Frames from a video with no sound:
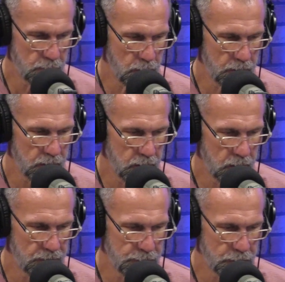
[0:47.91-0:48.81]
mark
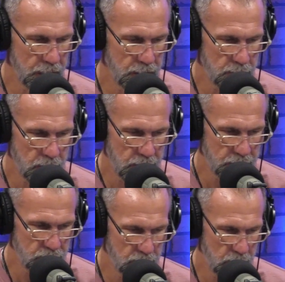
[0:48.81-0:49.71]
of an educated
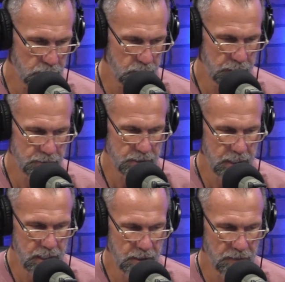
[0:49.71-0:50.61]
mind to be able to
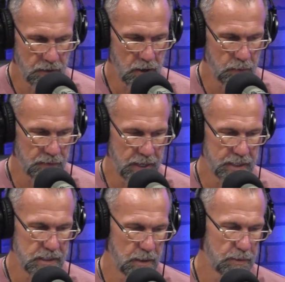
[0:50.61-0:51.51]
entertain a thought without
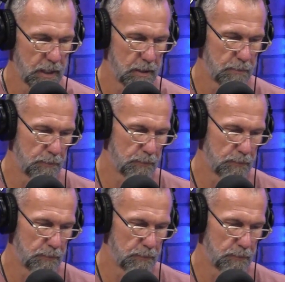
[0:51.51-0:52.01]
accepting it.